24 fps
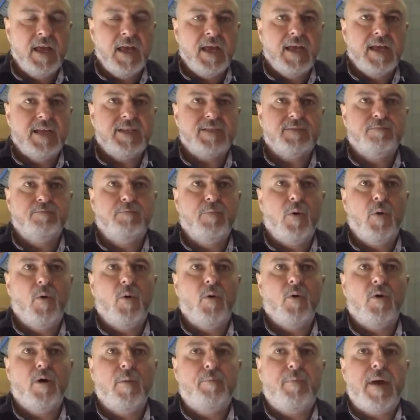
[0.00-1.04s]
is
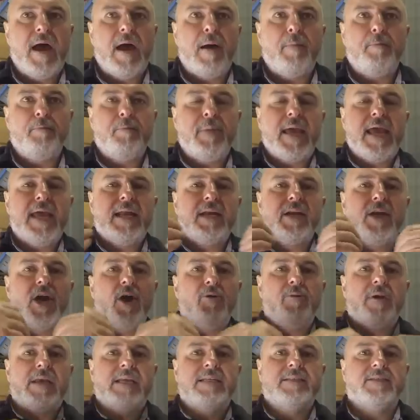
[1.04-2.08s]
more about men
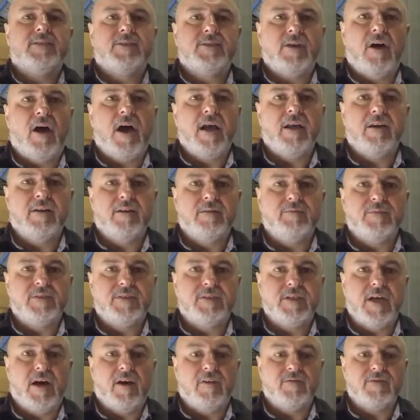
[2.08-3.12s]
going inside of
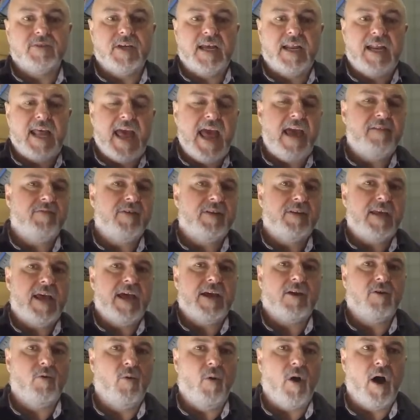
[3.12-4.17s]
themselves and having
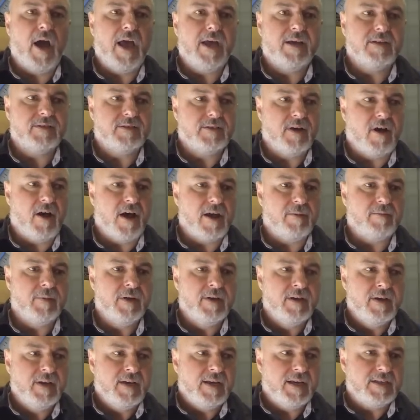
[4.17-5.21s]
that quiet time.
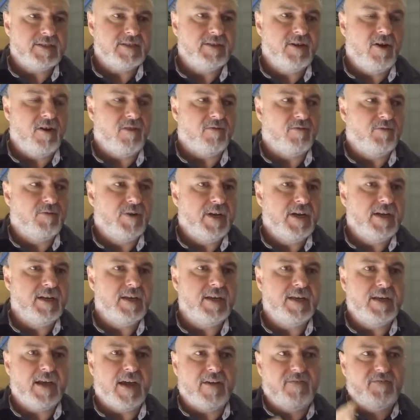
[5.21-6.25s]
It's not
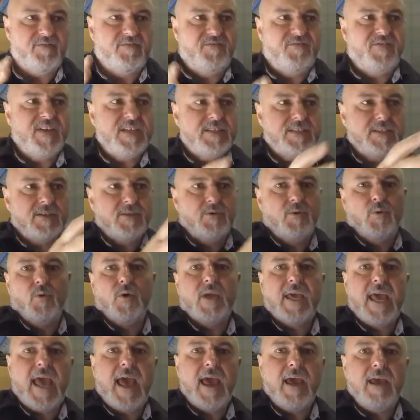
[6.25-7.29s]
really a physical
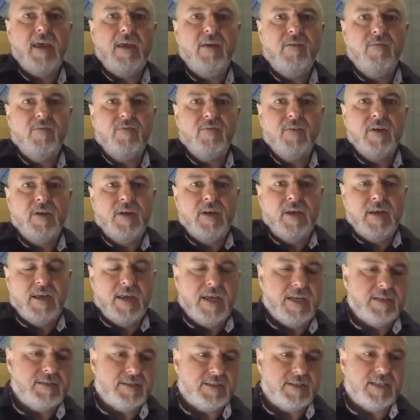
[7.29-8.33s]
cave.
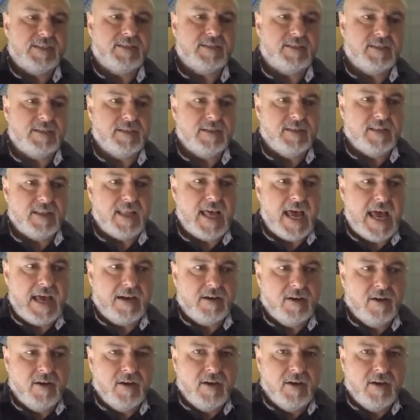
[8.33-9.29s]
It's just that